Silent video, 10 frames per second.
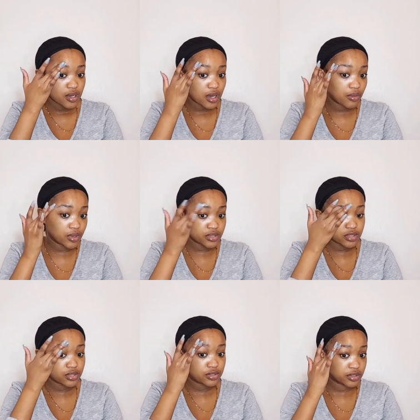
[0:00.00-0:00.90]
I want
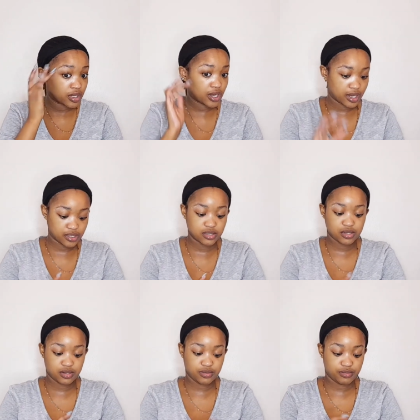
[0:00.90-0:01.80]
it to glide
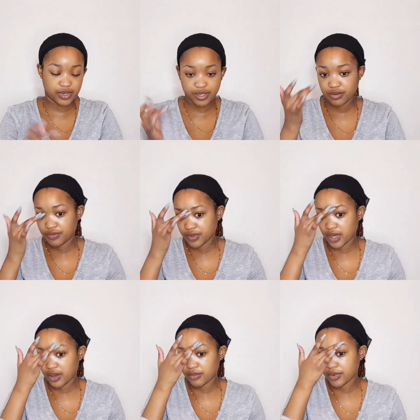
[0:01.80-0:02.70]
right over the
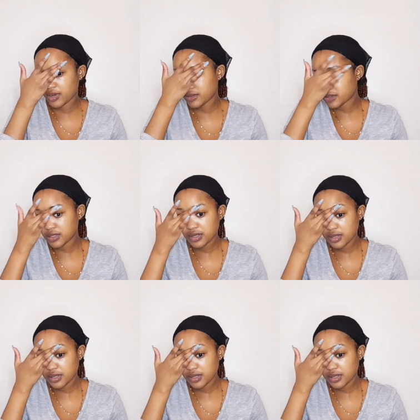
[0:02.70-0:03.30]
eyebrows